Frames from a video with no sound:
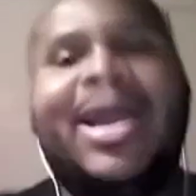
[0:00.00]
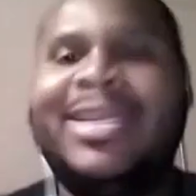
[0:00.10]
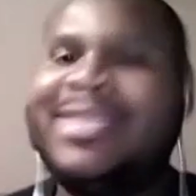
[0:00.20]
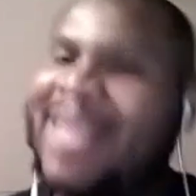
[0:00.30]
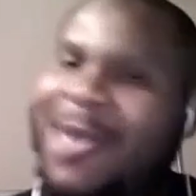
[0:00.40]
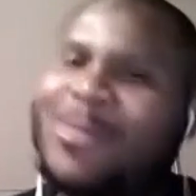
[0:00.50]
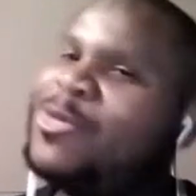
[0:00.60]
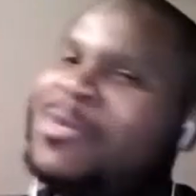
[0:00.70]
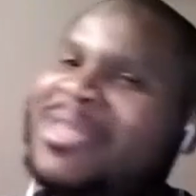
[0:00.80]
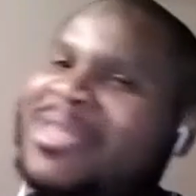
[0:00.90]
that's not what
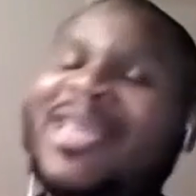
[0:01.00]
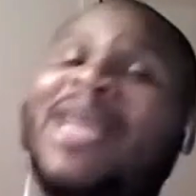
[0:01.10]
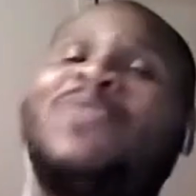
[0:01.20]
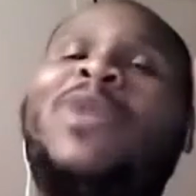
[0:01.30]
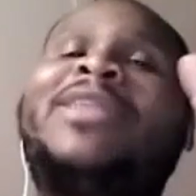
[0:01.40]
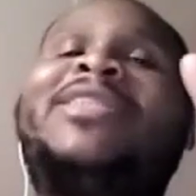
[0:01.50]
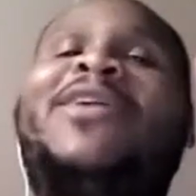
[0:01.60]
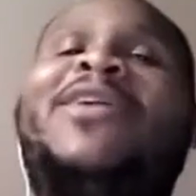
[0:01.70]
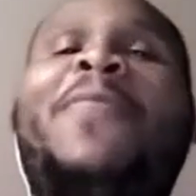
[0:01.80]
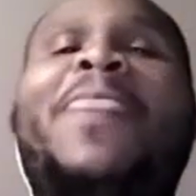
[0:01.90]
where, I'm where, my thing is where